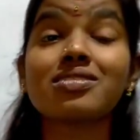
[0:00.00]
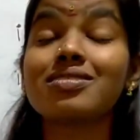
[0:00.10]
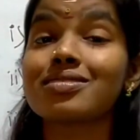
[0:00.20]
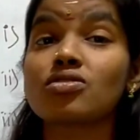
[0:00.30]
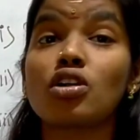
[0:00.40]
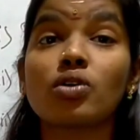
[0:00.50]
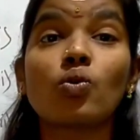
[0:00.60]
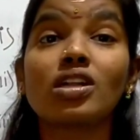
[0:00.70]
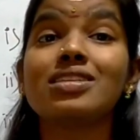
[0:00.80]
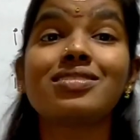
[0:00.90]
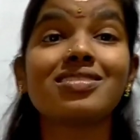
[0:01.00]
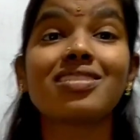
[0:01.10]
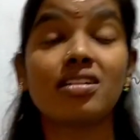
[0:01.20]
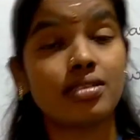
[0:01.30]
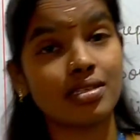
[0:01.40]
It is not a only
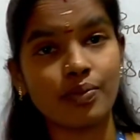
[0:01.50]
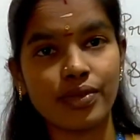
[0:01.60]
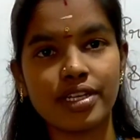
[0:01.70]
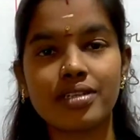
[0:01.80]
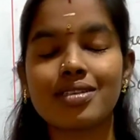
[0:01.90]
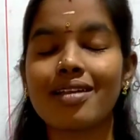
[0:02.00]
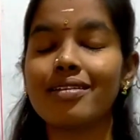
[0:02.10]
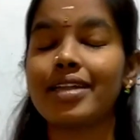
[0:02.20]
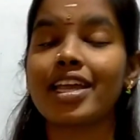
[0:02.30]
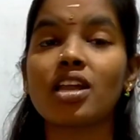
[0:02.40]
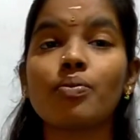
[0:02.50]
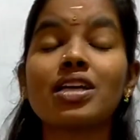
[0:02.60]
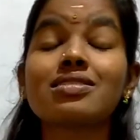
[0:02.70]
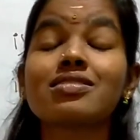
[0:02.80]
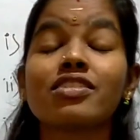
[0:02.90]
single step. It is undertaken
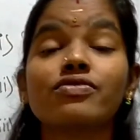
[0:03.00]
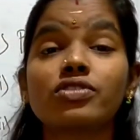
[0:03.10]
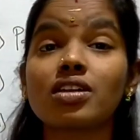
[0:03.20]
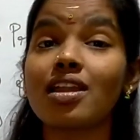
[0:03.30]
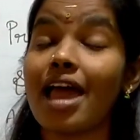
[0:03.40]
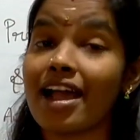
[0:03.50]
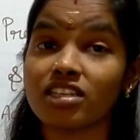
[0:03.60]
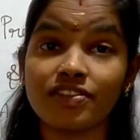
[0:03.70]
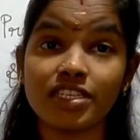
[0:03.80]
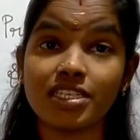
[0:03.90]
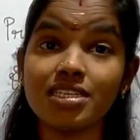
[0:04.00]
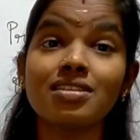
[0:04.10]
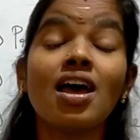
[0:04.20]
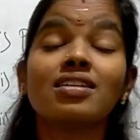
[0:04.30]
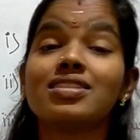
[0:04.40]
by several activities
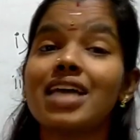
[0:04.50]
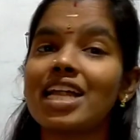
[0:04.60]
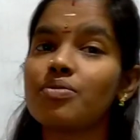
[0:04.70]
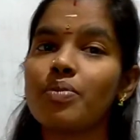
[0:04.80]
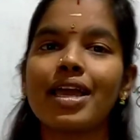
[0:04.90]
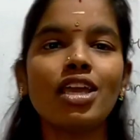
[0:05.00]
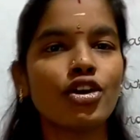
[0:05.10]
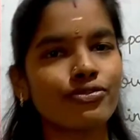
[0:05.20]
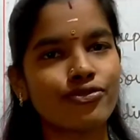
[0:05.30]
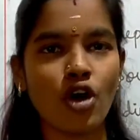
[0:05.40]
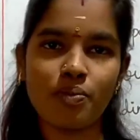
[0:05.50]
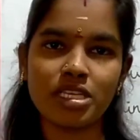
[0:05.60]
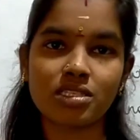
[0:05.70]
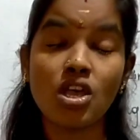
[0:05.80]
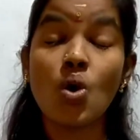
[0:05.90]
done by
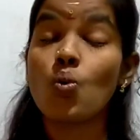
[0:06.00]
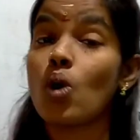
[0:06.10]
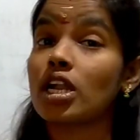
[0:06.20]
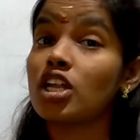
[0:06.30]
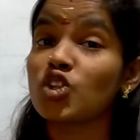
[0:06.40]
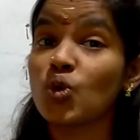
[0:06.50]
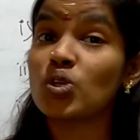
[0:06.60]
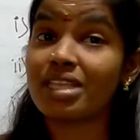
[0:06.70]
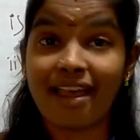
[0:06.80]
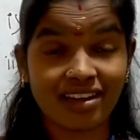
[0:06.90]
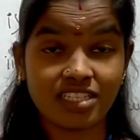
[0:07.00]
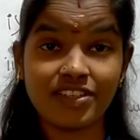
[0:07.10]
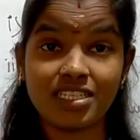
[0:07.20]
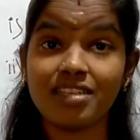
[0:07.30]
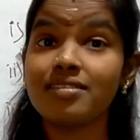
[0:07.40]
farmers. What are those
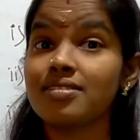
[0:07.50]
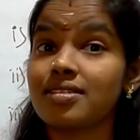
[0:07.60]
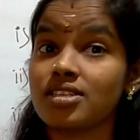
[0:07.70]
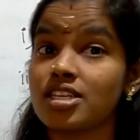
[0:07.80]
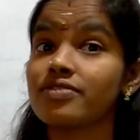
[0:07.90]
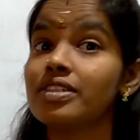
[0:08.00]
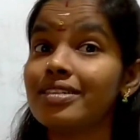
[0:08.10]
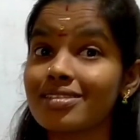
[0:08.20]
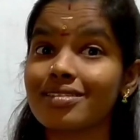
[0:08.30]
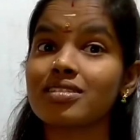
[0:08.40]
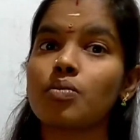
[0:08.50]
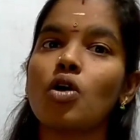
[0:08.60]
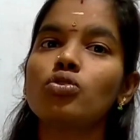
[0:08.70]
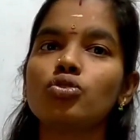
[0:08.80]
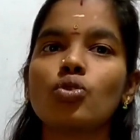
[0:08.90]
activities? In this session, we will discuss
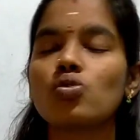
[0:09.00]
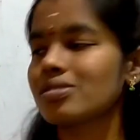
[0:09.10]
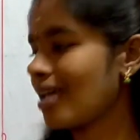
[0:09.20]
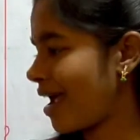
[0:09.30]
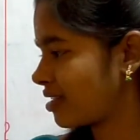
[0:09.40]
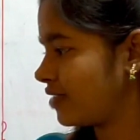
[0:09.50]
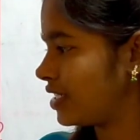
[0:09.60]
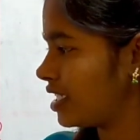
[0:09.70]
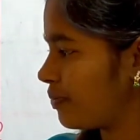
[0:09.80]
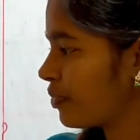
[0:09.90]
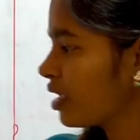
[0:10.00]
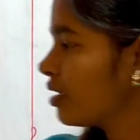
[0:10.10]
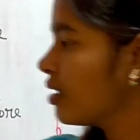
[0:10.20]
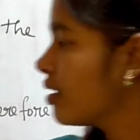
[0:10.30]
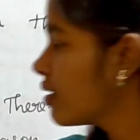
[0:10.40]
about those activities.
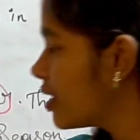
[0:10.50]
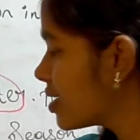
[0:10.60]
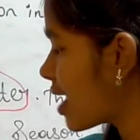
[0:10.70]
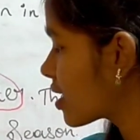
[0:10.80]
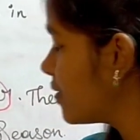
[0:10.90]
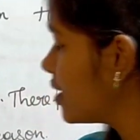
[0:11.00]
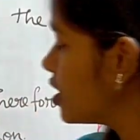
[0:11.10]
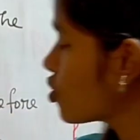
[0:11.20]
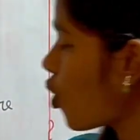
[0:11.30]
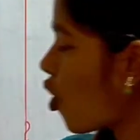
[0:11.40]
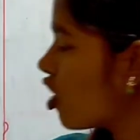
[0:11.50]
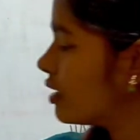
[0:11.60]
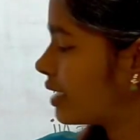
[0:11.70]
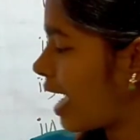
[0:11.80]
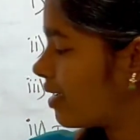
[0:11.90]
These activities or
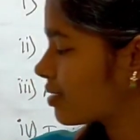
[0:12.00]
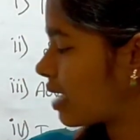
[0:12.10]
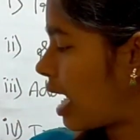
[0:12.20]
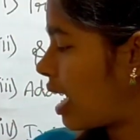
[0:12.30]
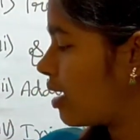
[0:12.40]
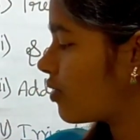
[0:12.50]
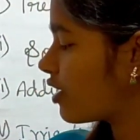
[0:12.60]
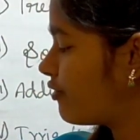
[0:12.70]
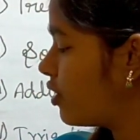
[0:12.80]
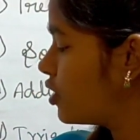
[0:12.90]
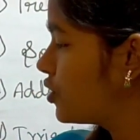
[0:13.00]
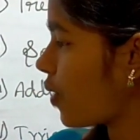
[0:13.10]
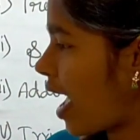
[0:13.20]
tasks are referred to